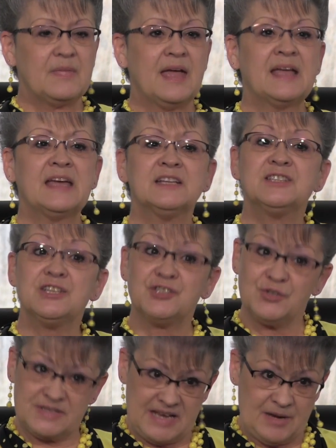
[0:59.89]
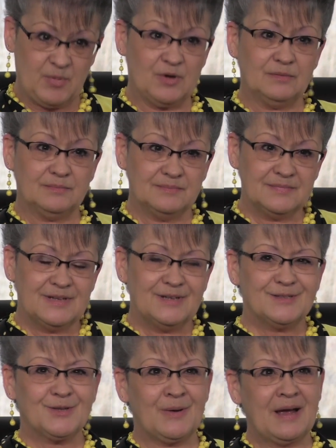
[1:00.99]
and get a tissue sample.
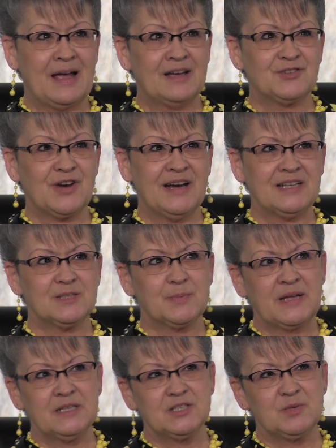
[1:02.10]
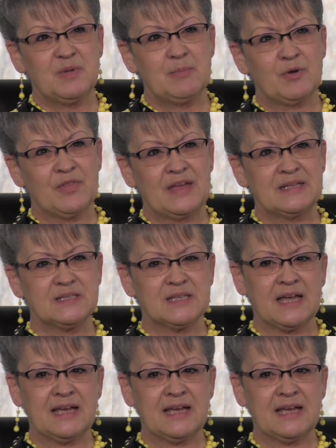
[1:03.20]
So I try and explain it to people that it's